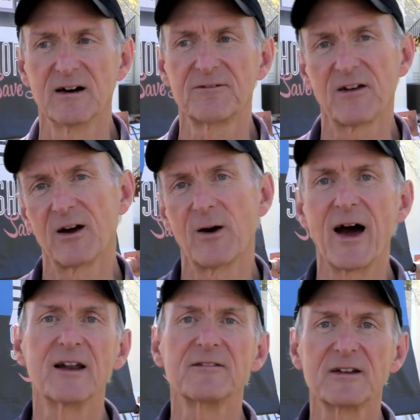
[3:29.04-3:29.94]
flow
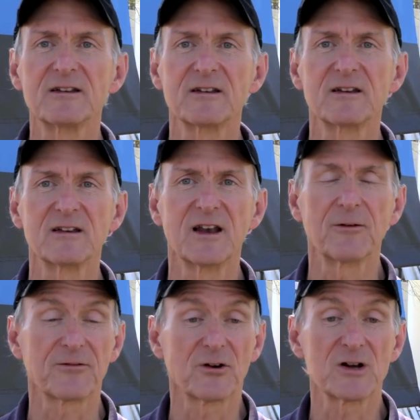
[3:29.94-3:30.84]
out of it, you know,
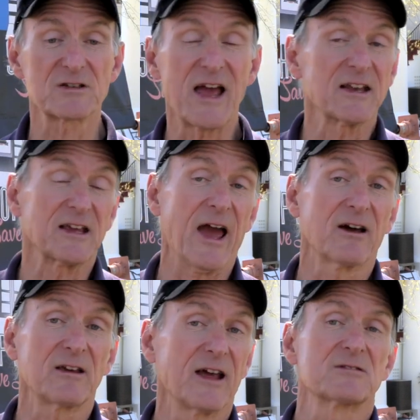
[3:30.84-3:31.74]
for us and the
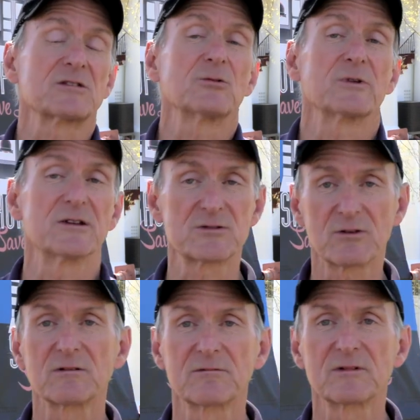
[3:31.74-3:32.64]
county and the school district,
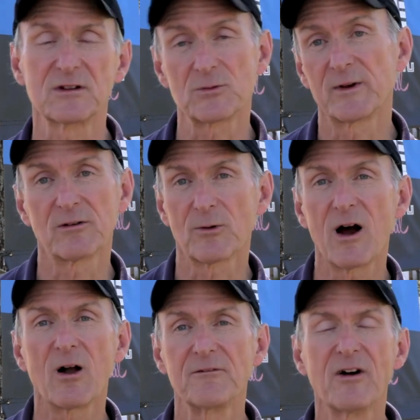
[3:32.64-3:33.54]
because we're
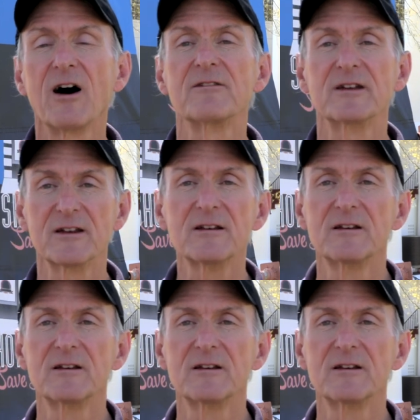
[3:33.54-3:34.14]
all involved in it.